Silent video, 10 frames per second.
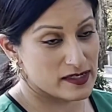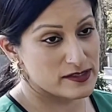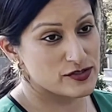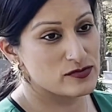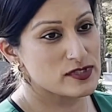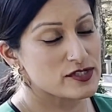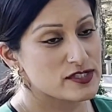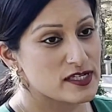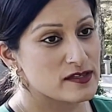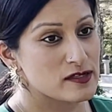I do
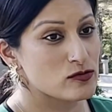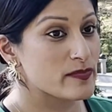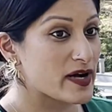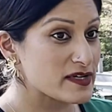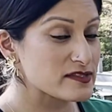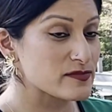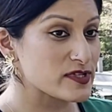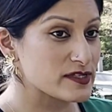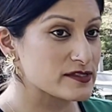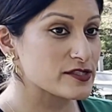understand. There were
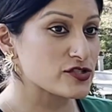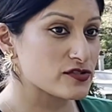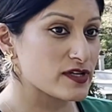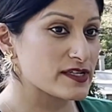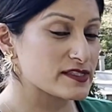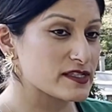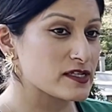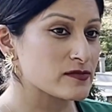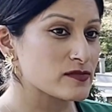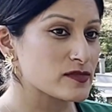possibly additional
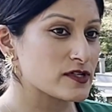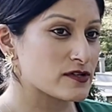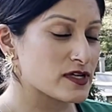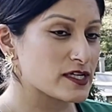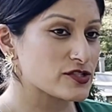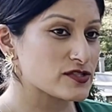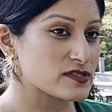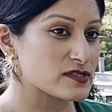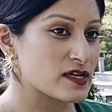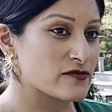ATM
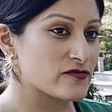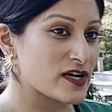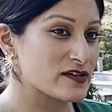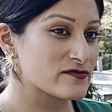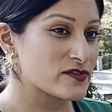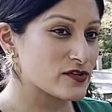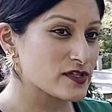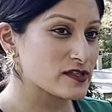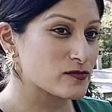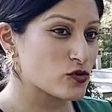interactions at
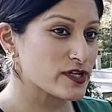5:30 in the